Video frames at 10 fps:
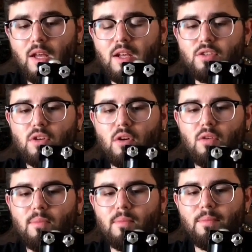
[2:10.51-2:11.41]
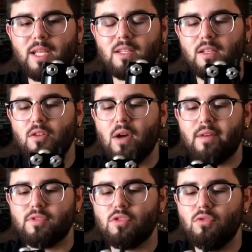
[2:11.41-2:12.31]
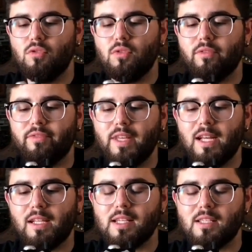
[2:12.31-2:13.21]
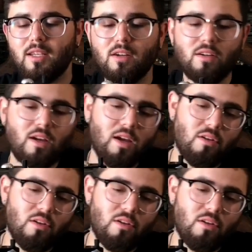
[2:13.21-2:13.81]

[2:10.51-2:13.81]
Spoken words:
So basically you have two feeding lines here.